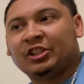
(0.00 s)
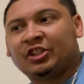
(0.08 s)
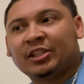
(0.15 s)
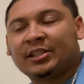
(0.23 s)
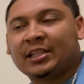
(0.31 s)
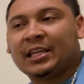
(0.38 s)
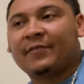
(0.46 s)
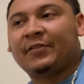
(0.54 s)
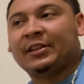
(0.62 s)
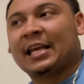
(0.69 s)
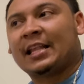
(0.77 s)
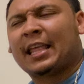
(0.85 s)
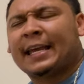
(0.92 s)
just to give
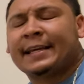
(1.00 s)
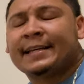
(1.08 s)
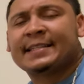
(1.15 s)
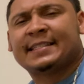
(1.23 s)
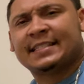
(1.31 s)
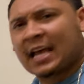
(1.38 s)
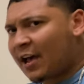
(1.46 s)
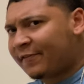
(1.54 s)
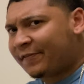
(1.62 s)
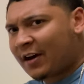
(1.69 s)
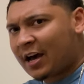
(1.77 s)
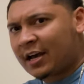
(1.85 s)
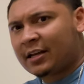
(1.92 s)
it like
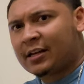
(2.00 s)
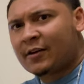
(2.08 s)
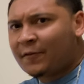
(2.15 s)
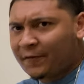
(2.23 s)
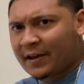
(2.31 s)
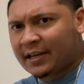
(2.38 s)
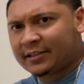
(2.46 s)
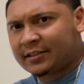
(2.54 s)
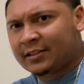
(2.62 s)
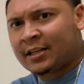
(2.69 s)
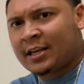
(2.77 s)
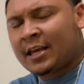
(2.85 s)
sci-fi effect,